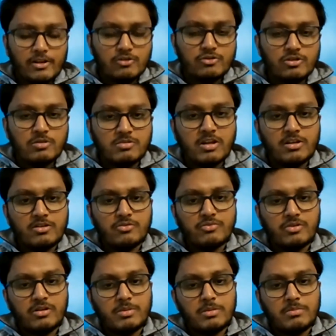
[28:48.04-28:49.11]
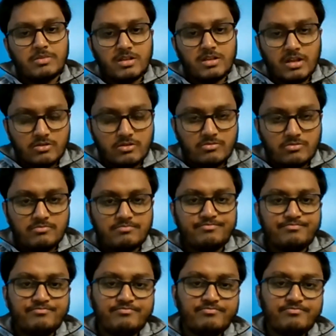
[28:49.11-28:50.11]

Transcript: Thank you, sir. Thank you for having me. Thank you.